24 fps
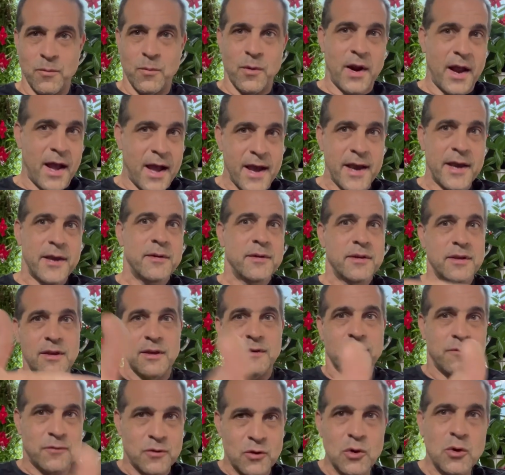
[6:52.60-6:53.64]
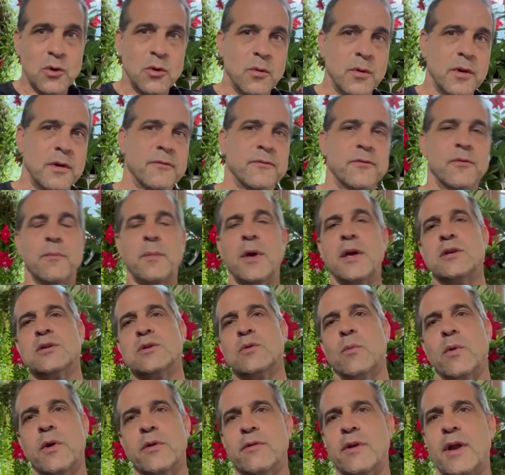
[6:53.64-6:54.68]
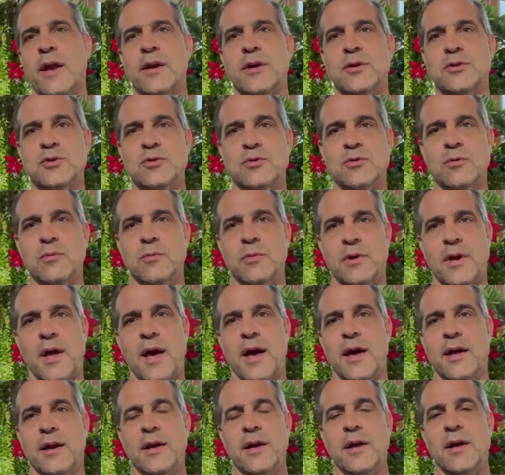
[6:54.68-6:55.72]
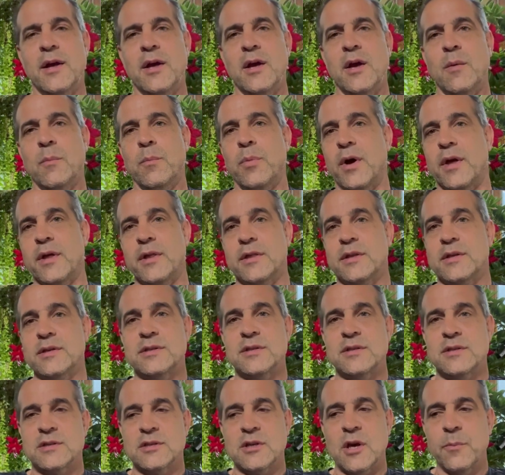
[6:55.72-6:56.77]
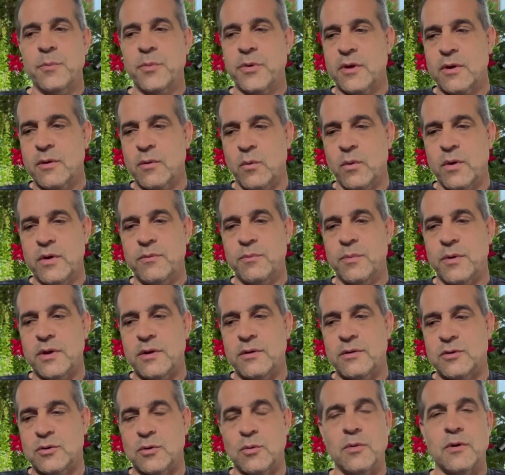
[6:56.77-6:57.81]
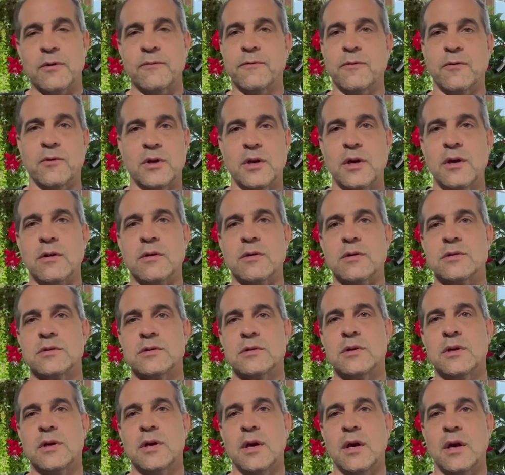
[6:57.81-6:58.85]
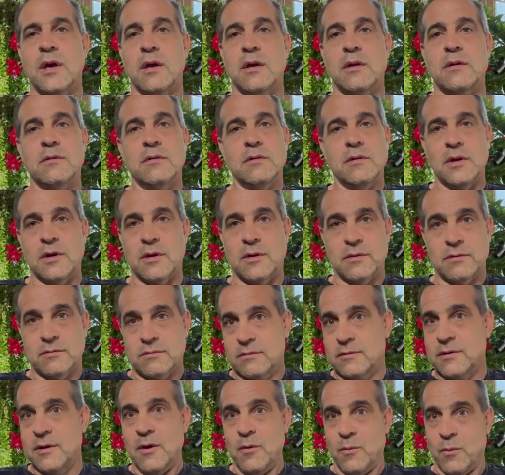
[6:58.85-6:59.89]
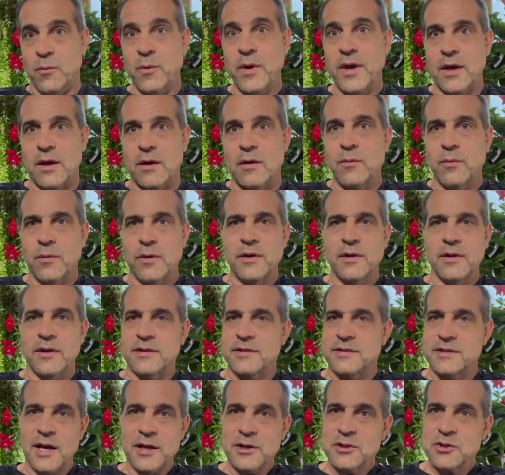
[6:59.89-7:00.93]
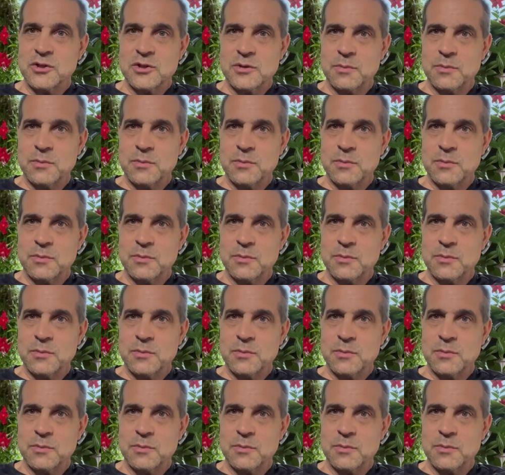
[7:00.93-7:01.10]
I give you in information, whether or not it's true or not. But this is something we've been doing for years. And it's not just